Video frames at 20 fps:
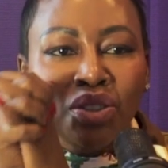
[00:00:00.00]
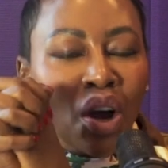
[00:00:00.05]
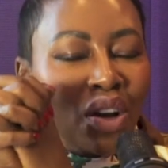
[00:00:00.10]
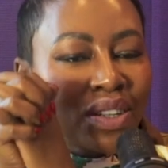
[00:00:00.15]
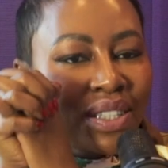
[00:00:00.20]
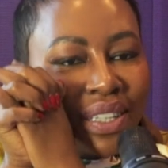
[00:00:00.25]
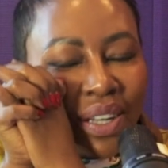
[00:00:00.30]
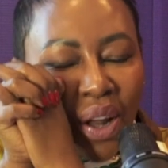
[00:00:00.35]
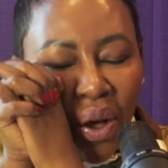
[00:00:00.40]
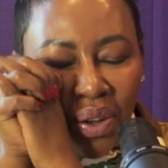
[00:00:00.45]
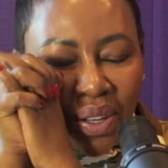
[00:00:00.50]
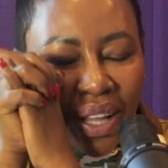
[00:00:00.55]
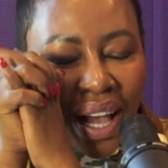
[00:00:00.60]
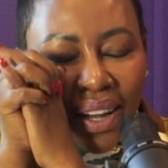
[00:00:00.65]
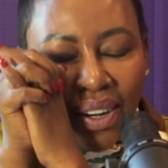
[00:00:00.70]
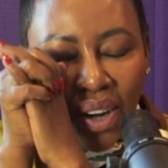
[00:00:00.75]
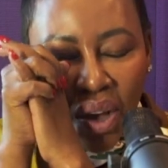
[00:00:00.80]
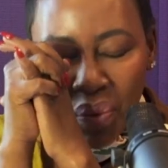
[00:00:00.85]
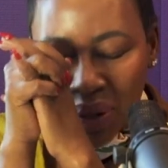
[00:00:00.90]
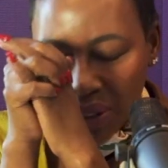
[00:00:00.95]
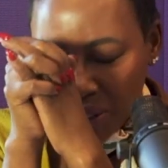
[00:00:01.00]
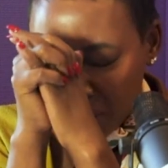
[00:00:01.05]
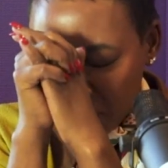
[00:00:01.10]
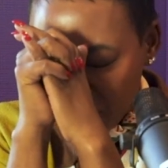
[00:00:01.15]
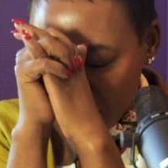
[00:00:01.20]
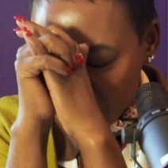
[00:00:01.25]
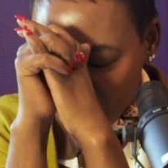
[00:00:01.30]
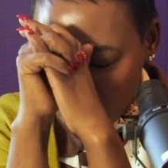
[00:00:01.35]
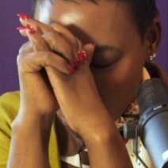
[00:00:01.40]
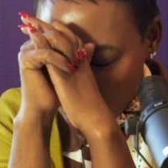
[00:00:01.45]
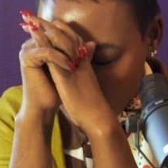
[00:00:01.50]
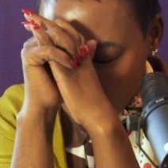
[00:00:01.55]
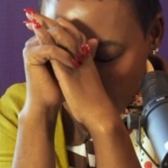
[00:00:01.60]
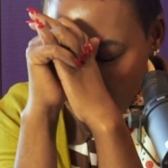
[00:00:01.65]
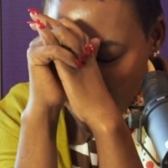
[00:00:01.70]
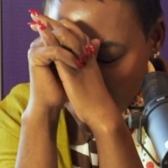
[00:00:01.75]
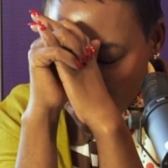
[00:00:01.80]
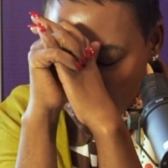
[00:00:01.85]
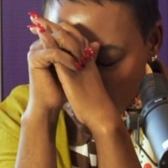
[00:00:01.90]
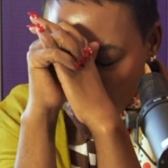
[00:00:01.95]
Doctor, no, I know what you're going to do. We
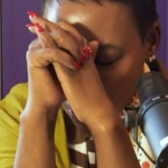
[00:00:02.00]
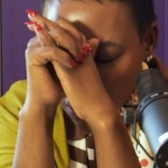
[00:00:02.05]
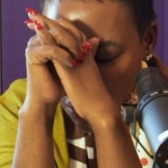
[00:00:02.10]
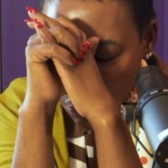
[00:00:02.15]
have to bring